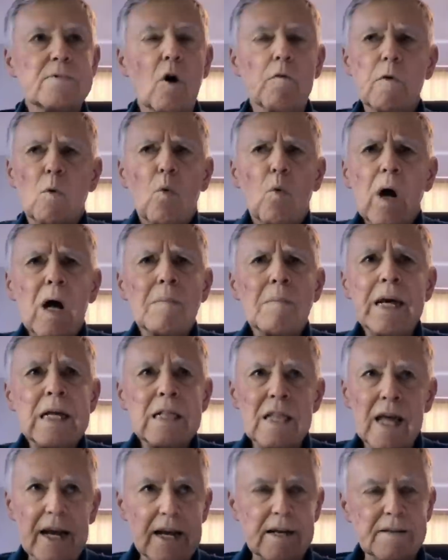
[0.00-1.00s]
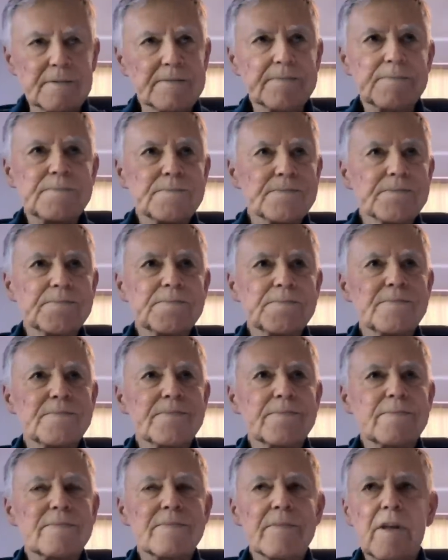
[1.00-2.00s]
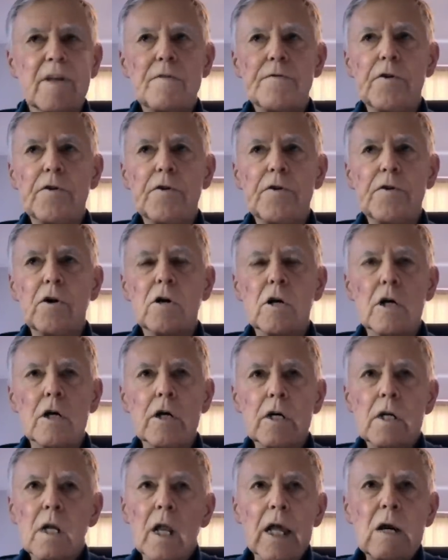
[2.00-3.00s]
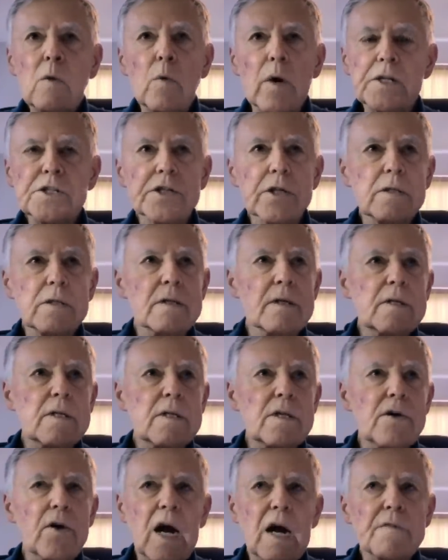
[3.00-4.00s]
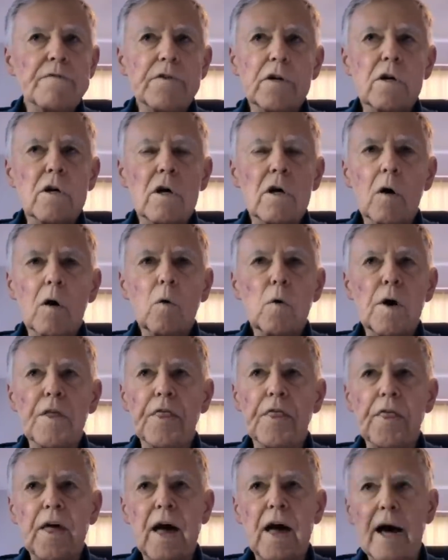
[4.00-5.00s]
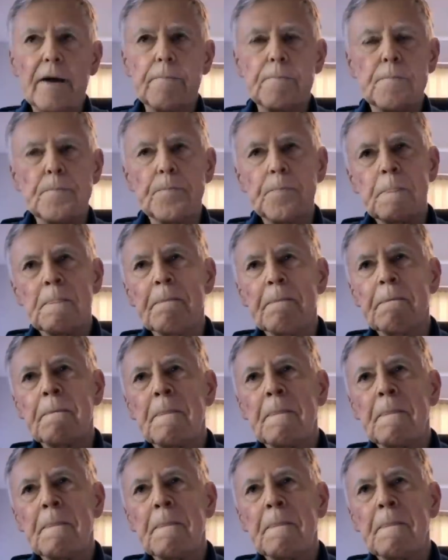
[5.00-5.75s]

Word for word: Overwhelmingly, mm-hmm. if, if you're a good linguist, you have to go with that.